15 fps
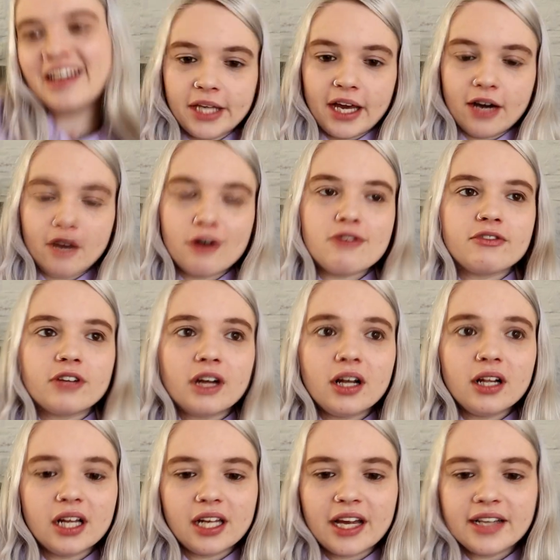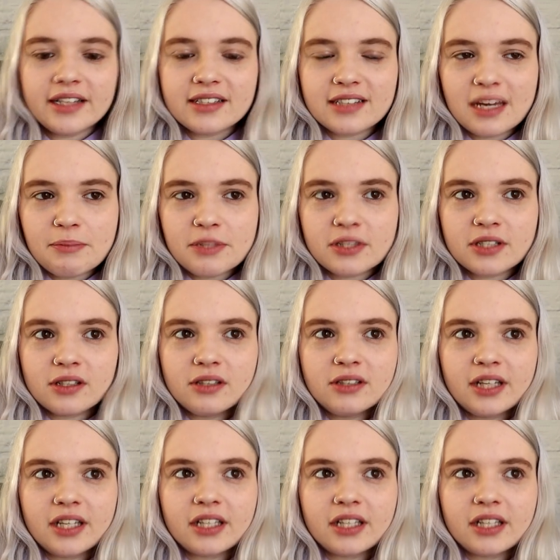But yeah, overall I like this episode.